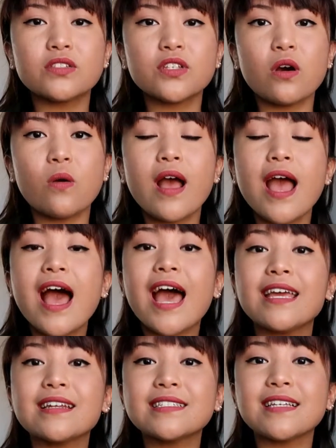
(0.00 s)
So
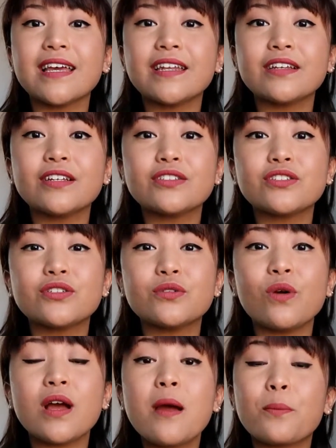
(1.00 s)
I decided
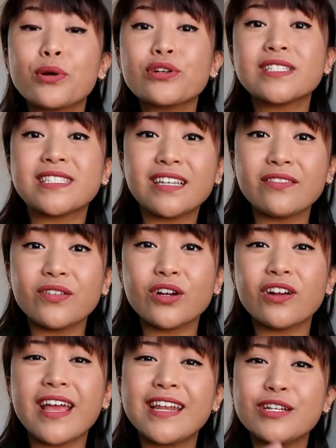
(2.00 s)
to perceive
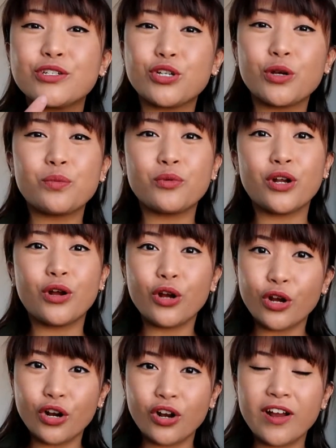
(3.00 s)
her and interpret
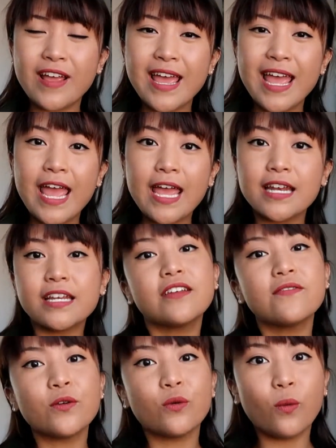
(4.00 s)
her in a
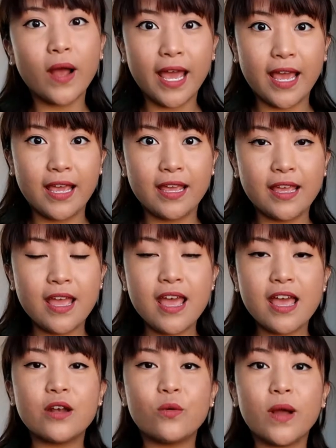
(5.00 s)
different way,
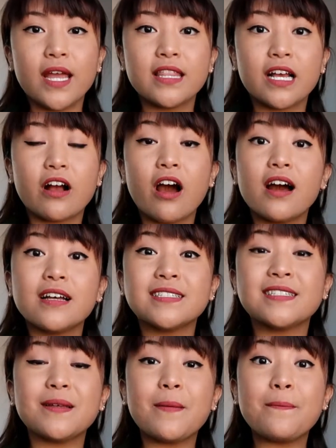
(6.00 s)
in a way that
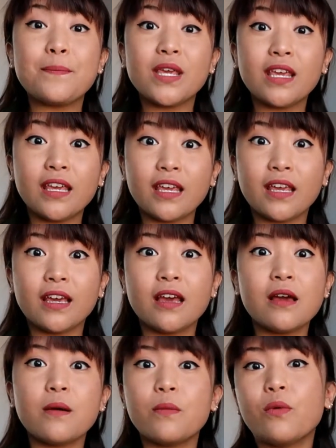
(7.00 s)
caused me
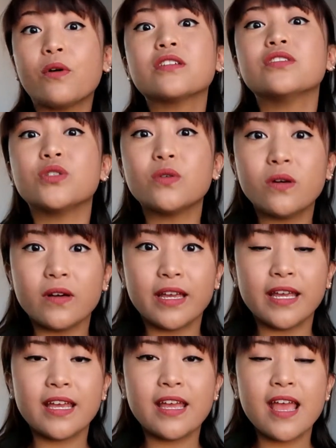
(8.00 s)
more
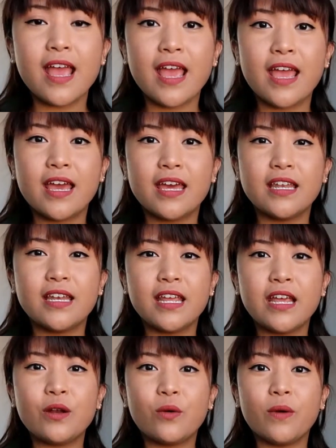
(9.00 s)
joy, and
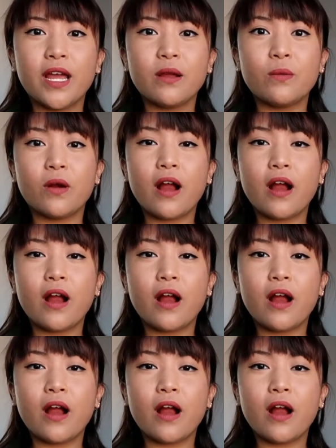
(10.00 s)
in a way